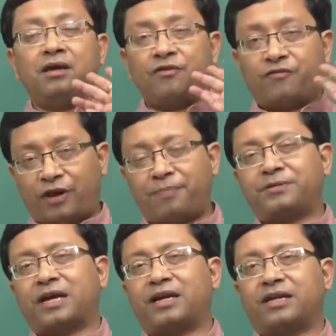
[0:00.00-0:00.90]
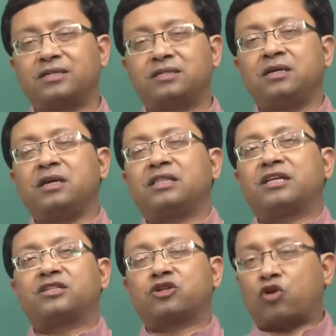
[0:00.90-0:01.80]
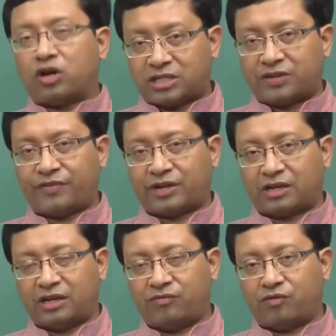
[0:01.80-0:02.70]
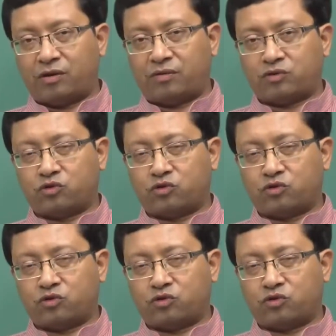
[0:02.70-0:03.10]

flip side is there is a cost effect involved.